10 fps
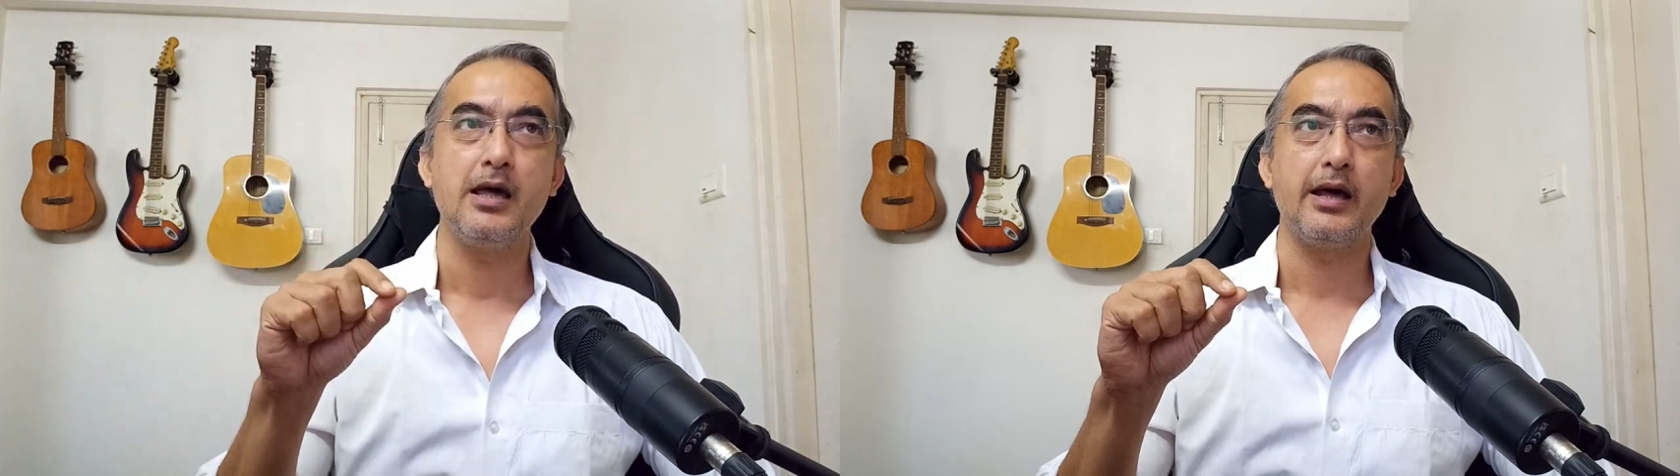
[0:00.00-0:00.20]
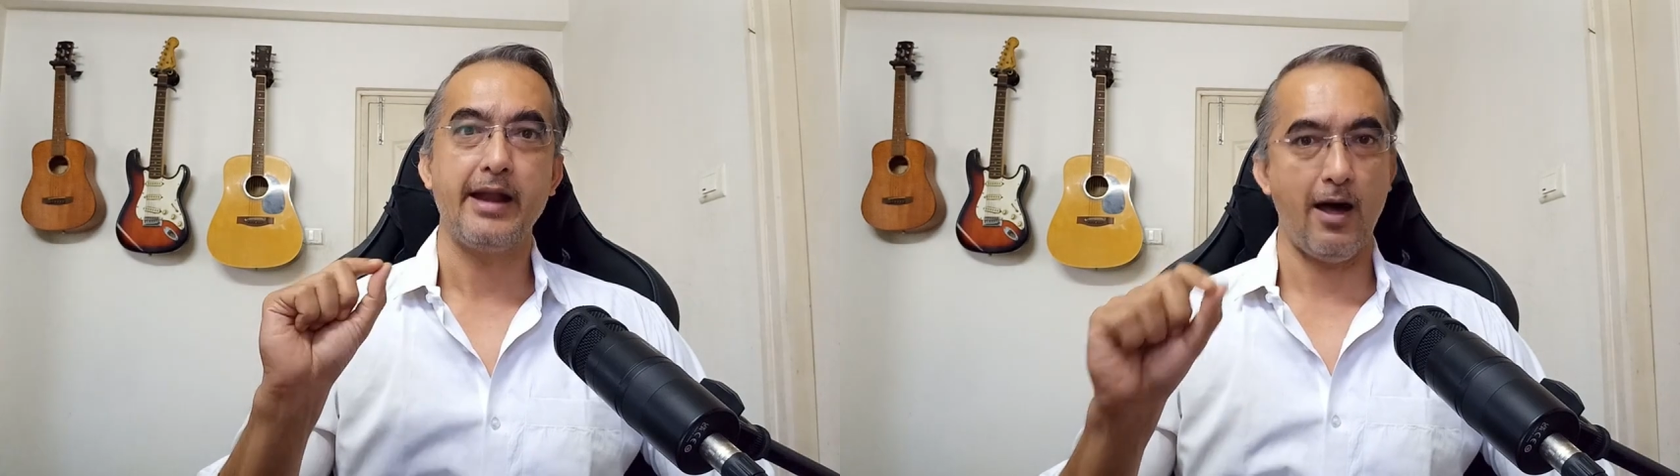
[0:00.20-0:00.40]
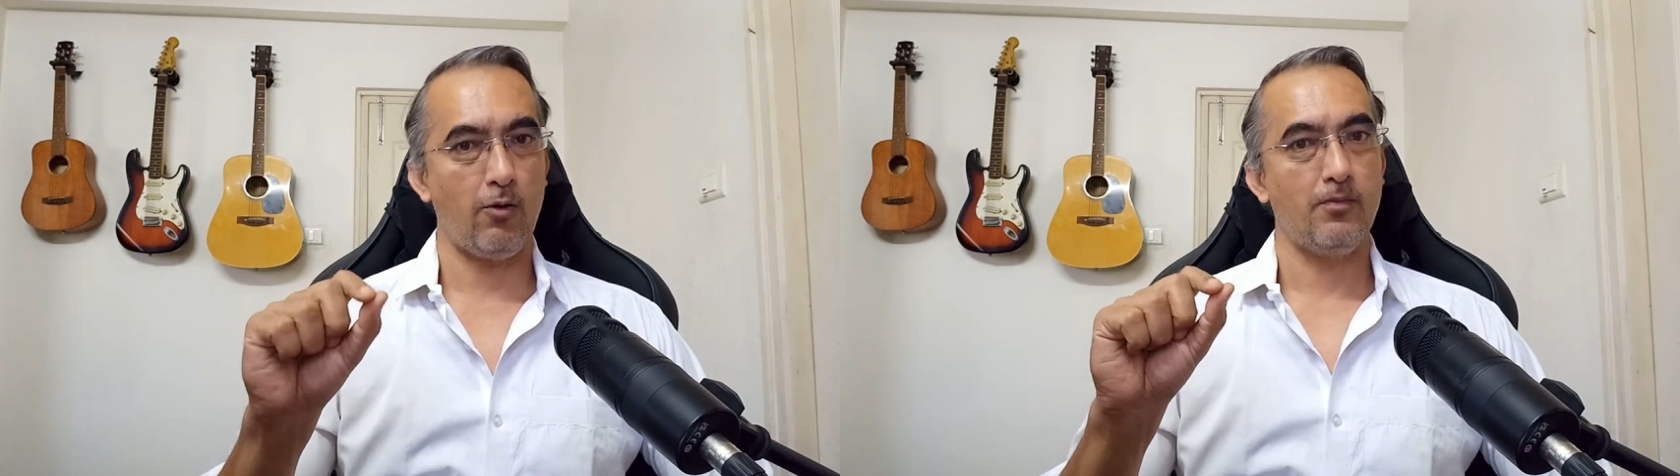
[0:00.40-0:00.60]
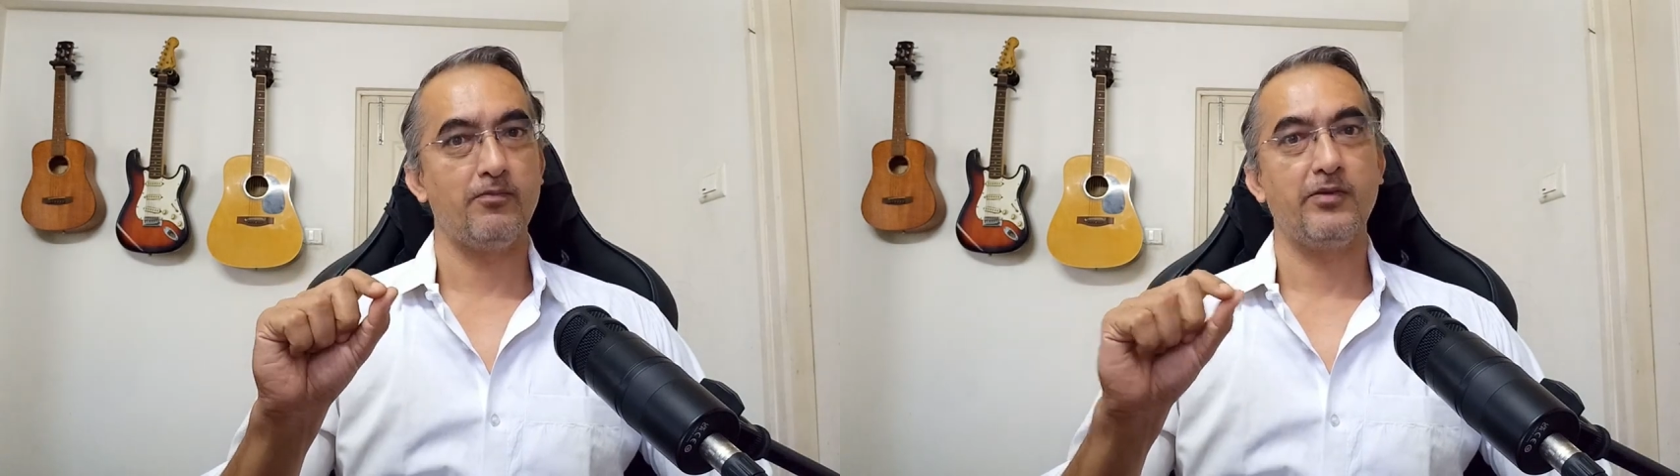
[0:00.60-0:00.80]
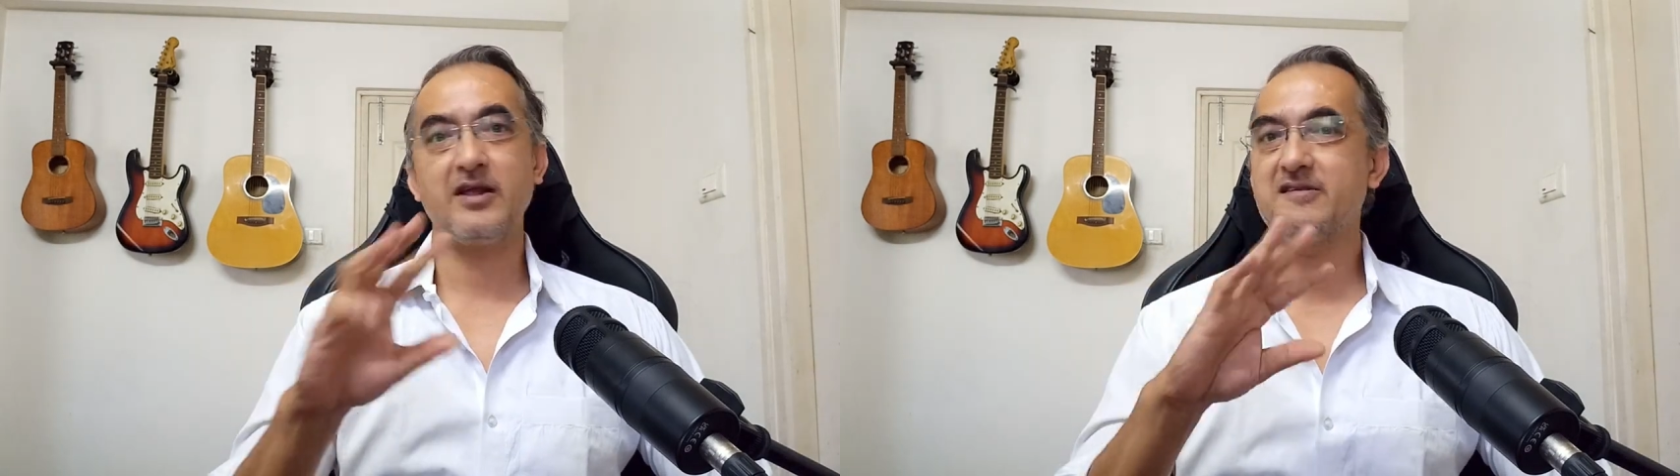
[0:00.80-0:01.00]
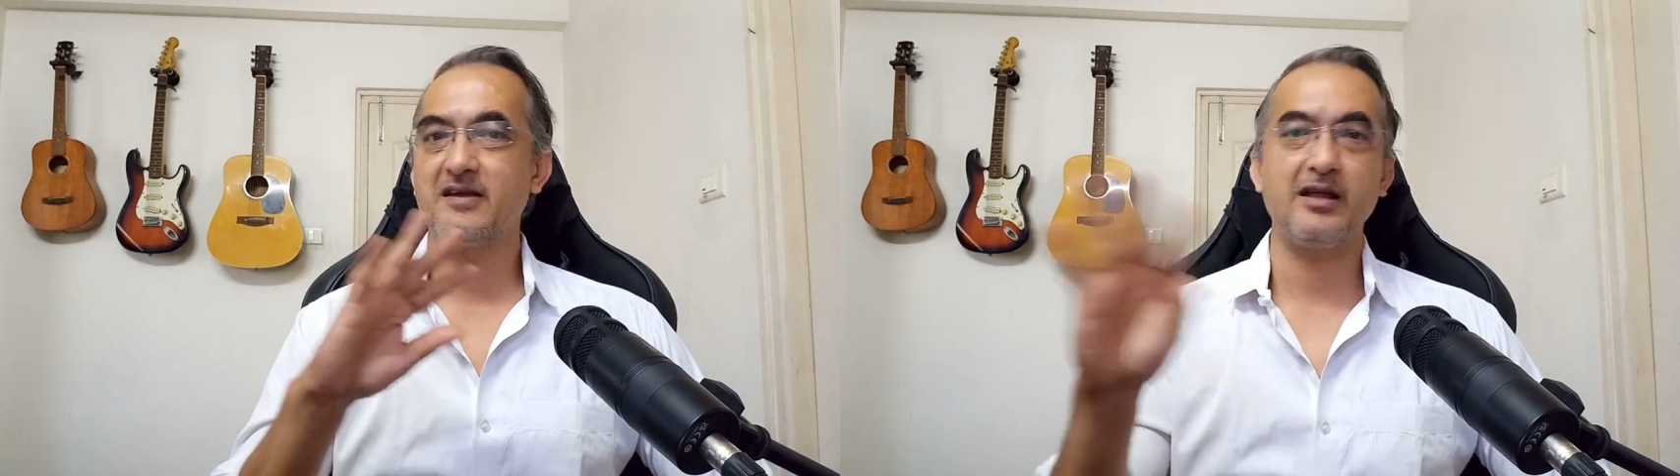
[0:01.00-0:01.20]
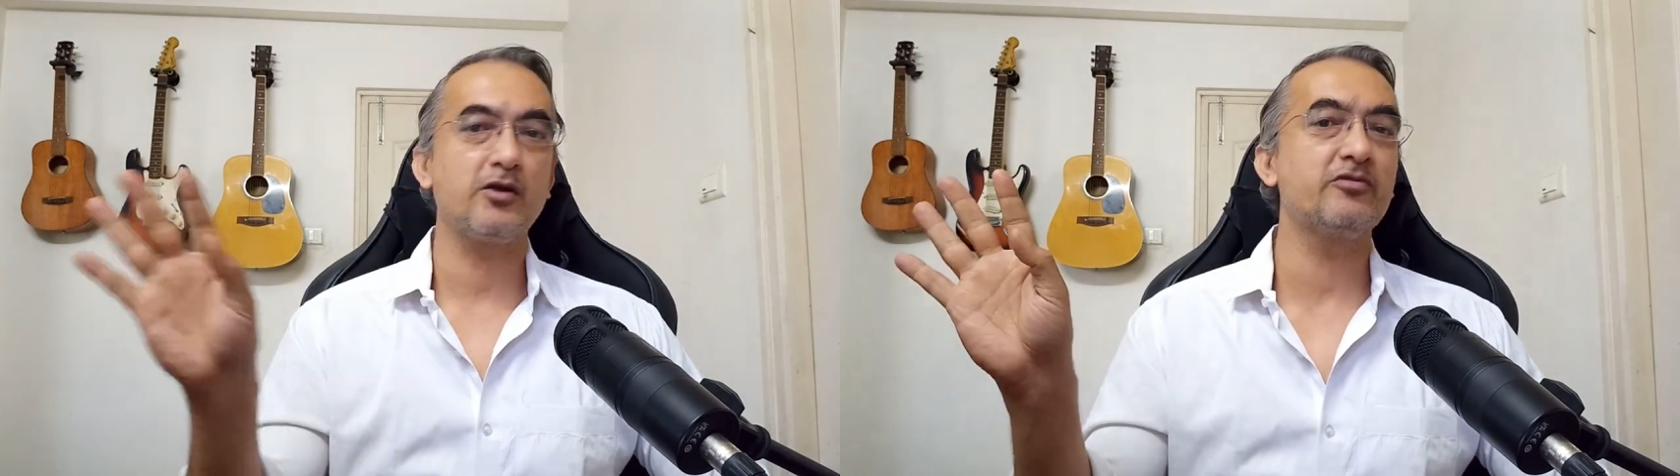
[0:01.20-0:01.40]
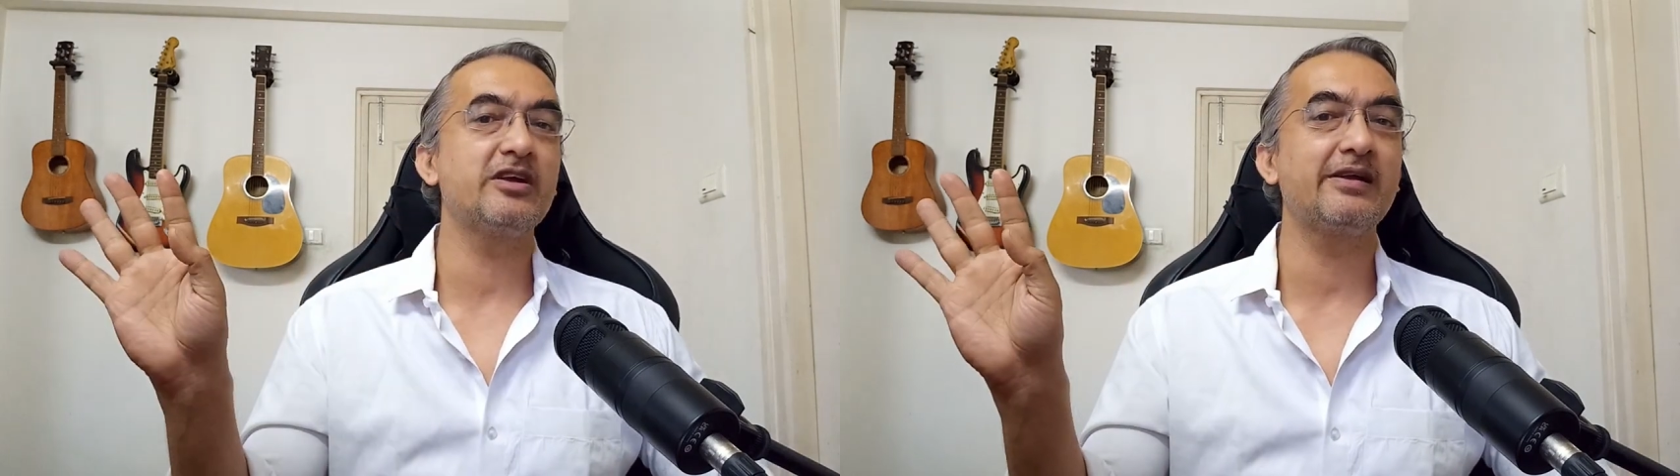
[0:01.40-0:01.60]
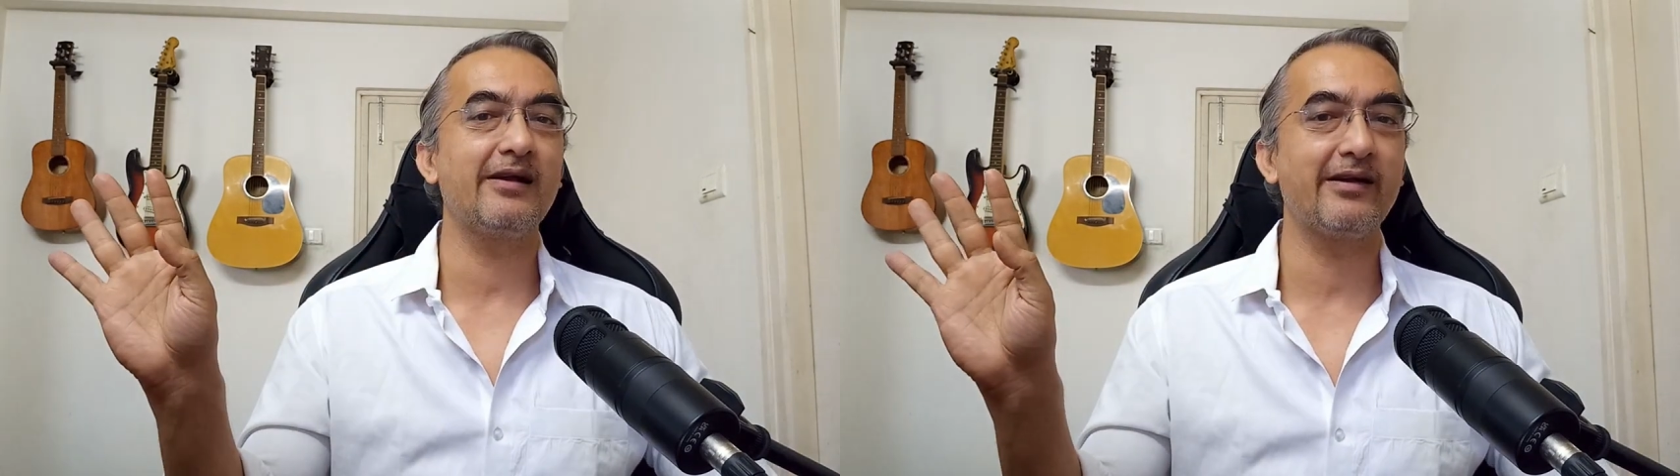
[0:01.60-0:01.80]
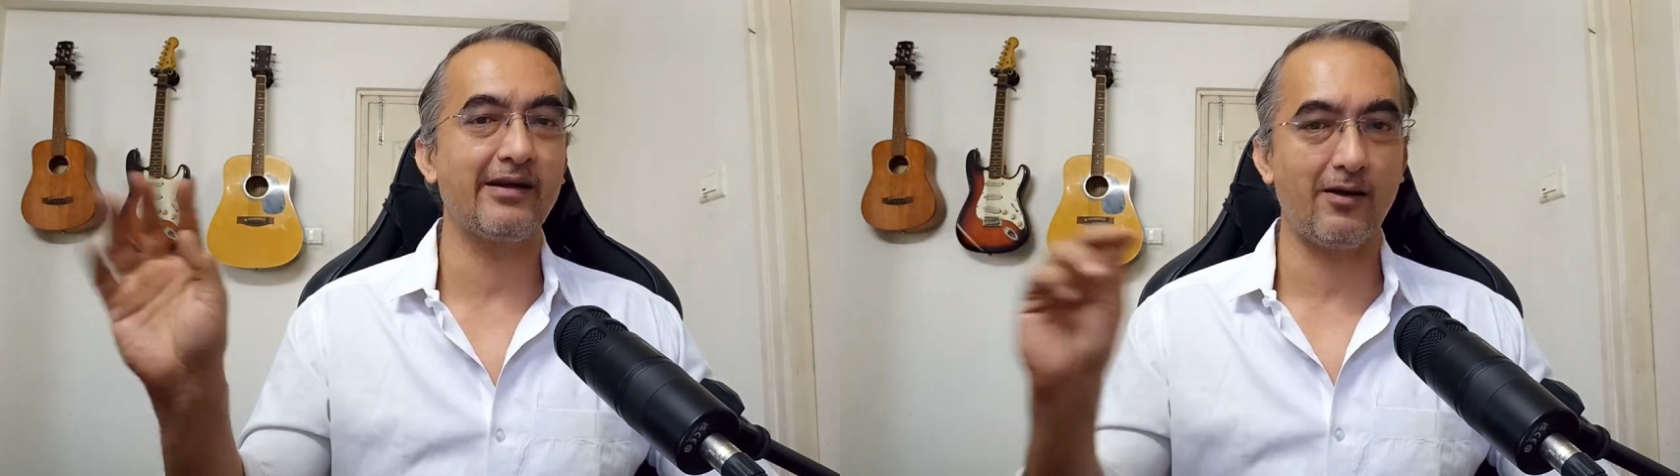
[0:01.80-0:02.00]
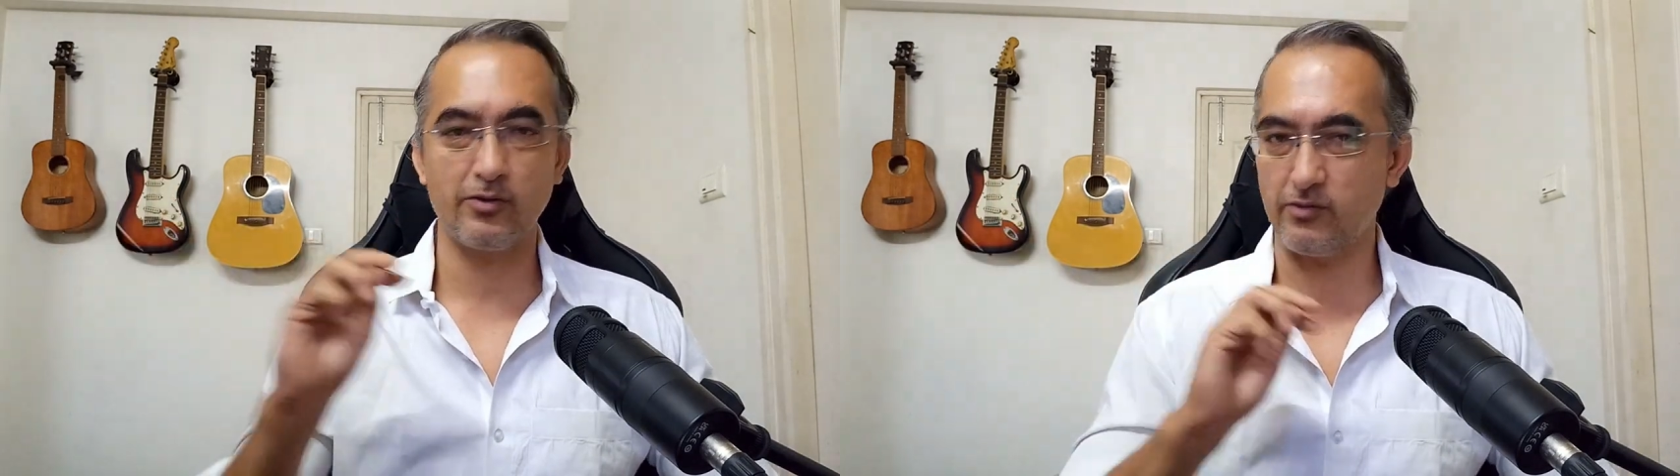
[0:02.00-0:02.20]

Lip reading: Now, let's say that you've detailed it out.